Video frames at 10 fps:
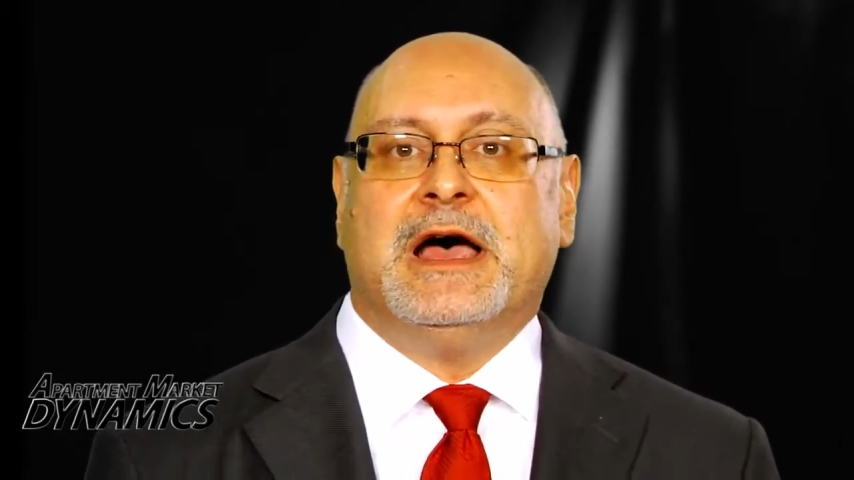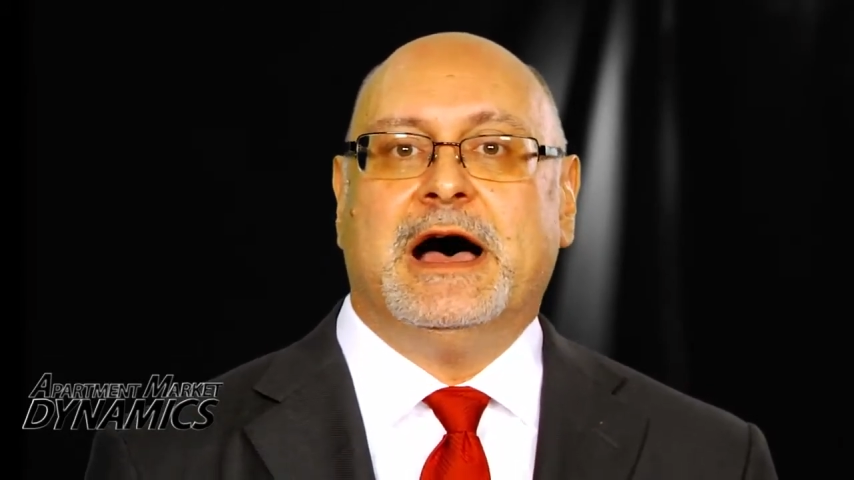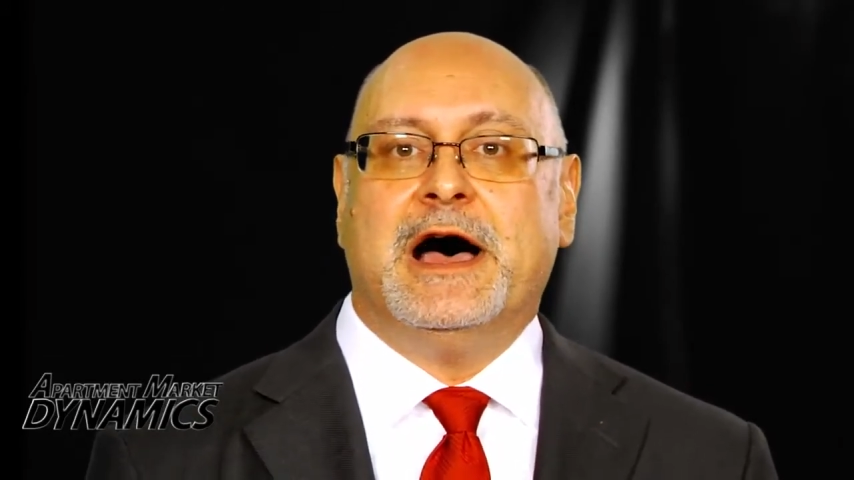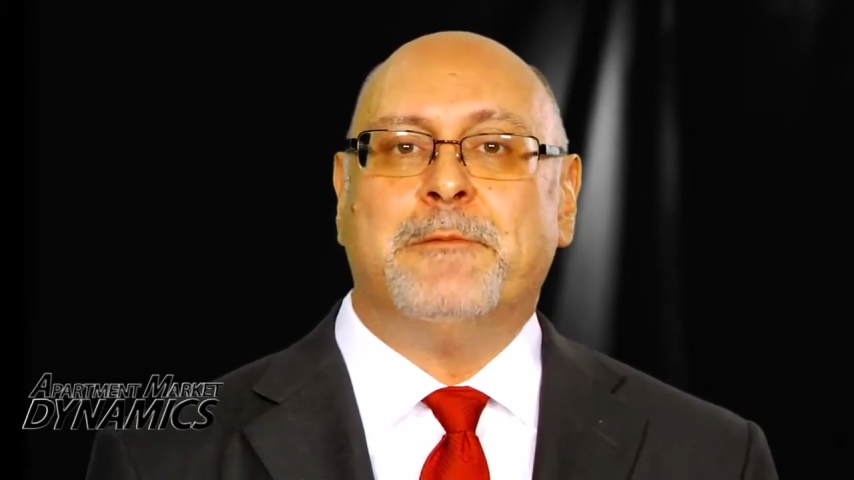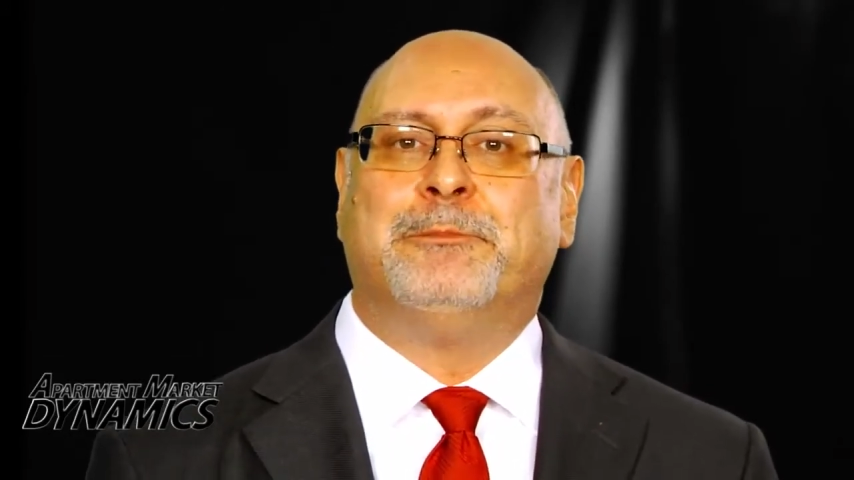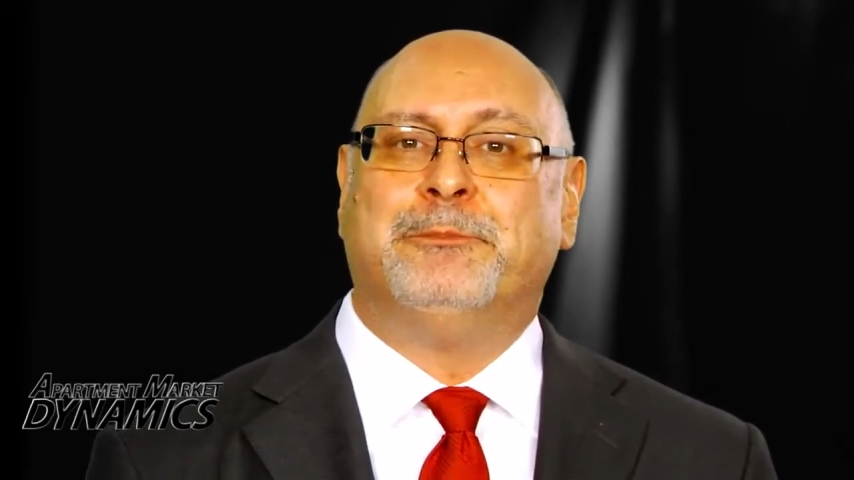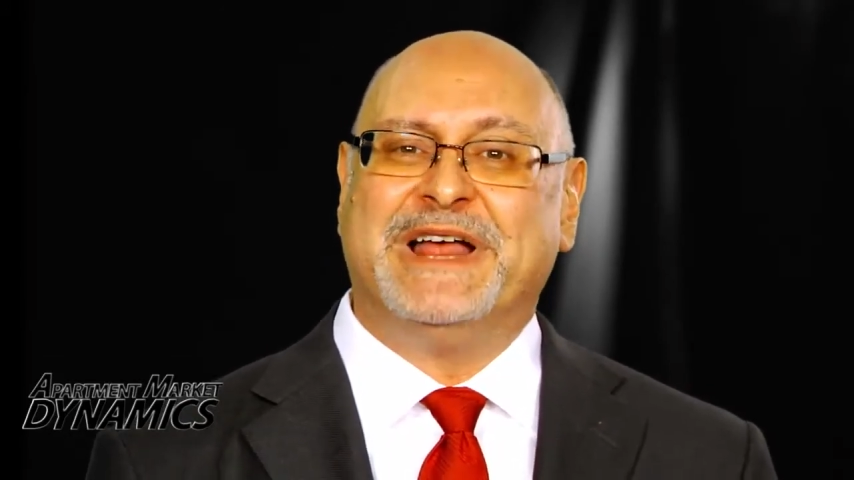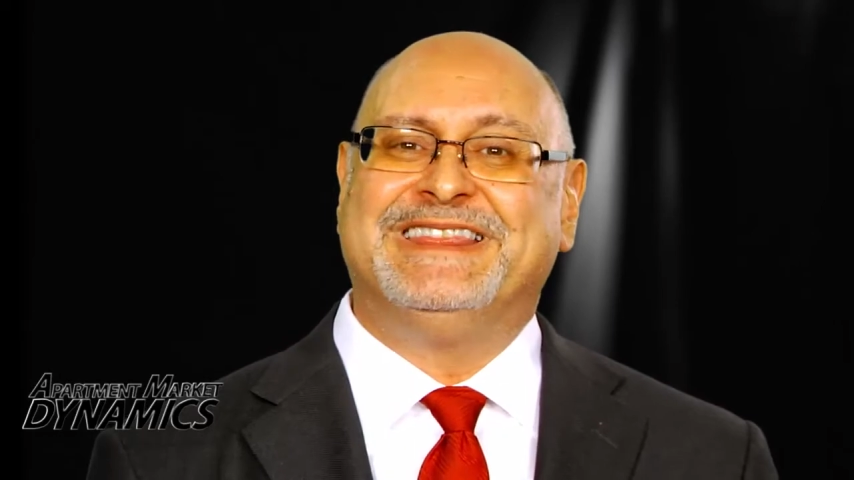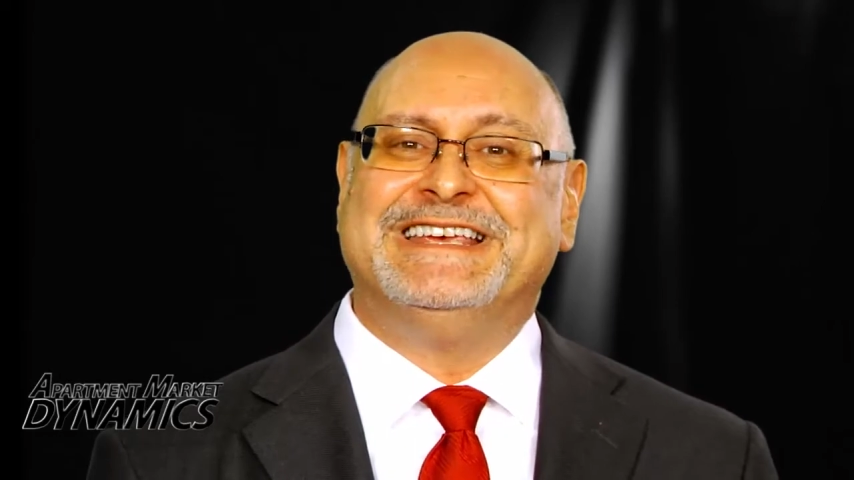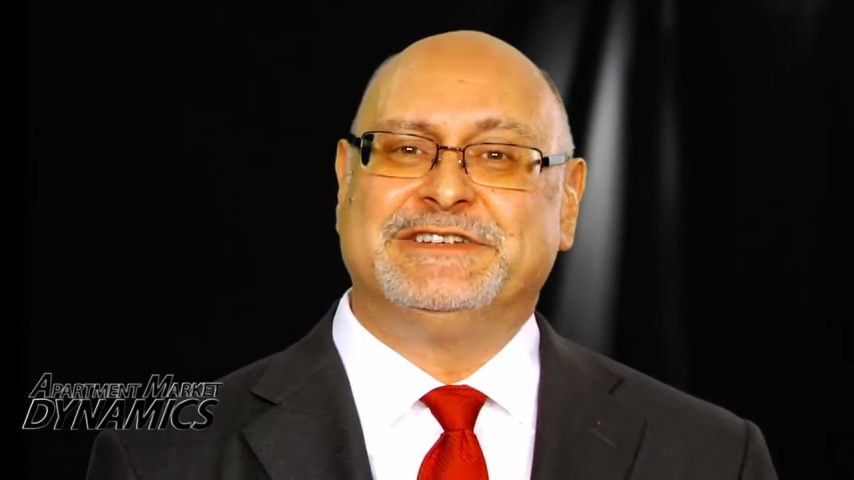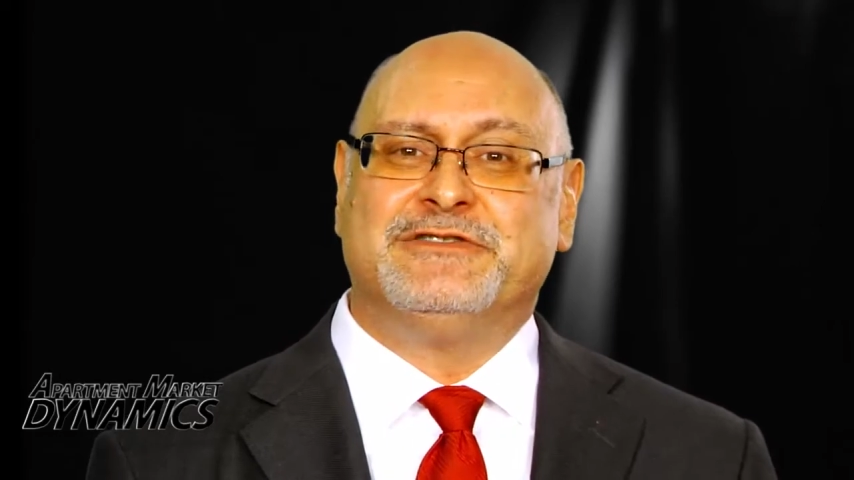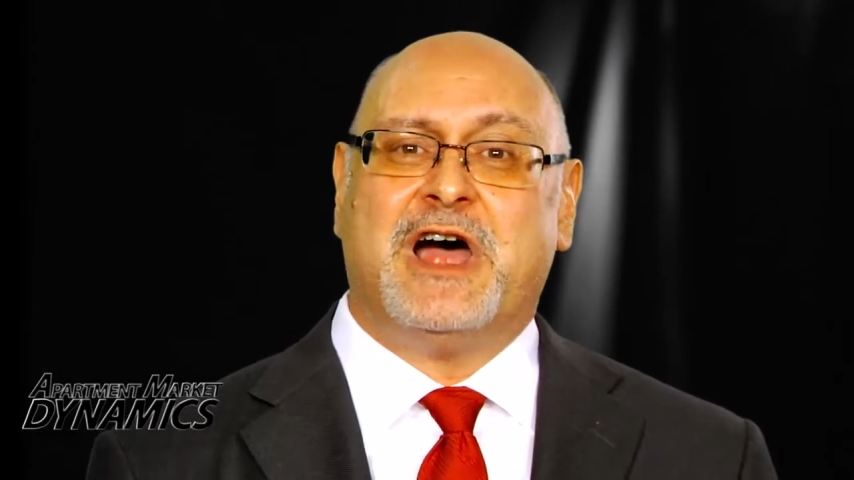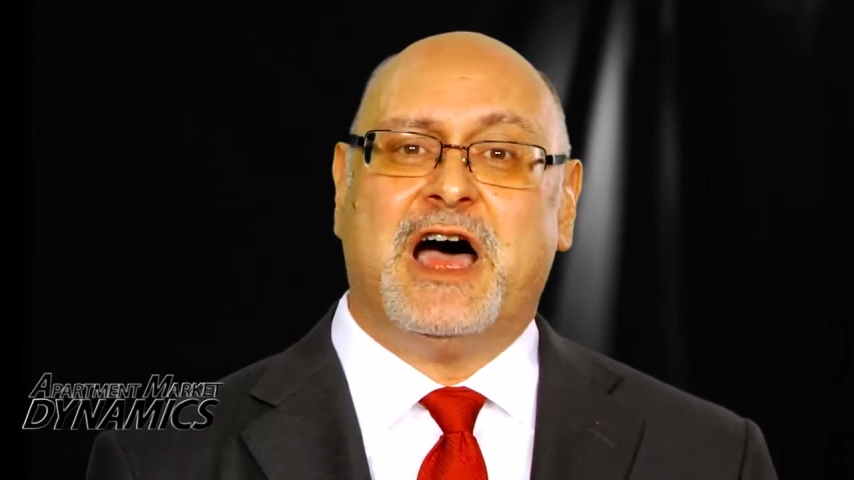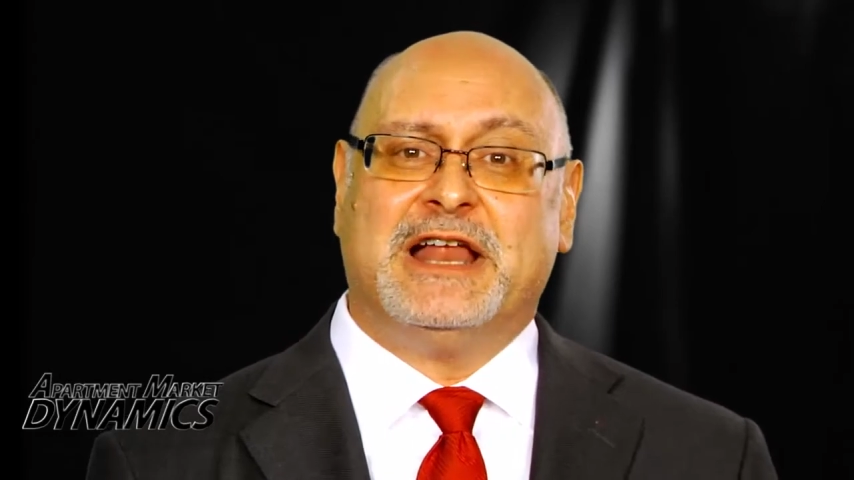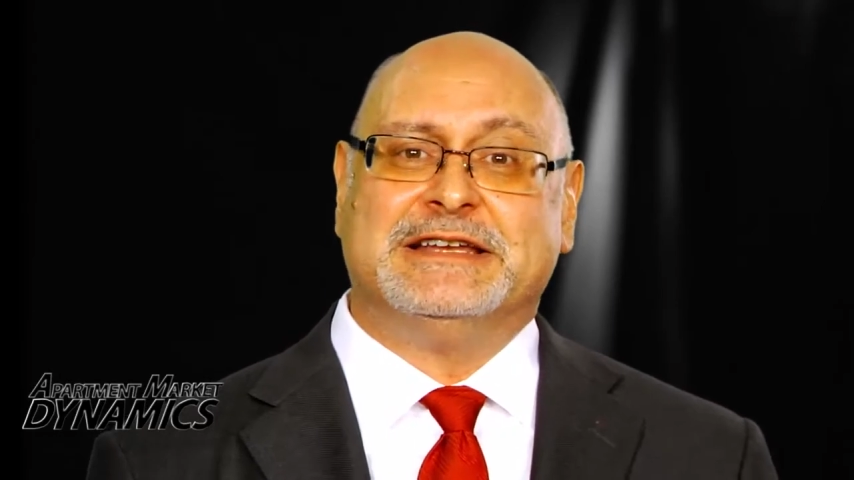But these are
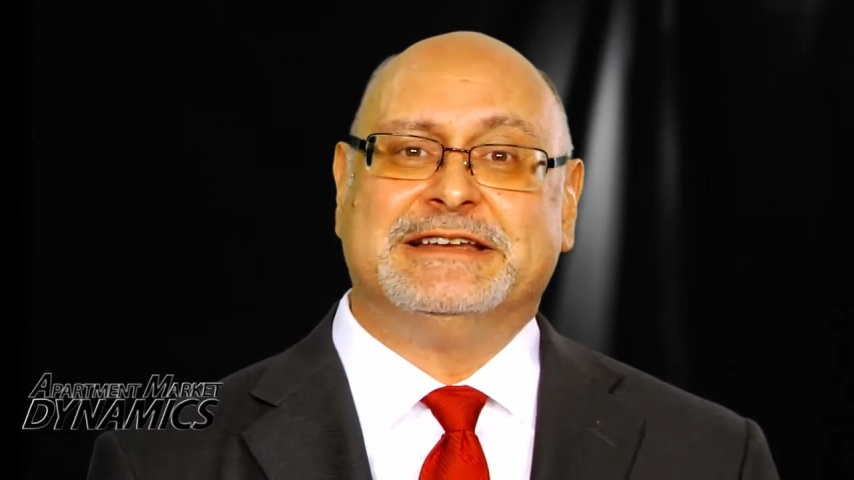not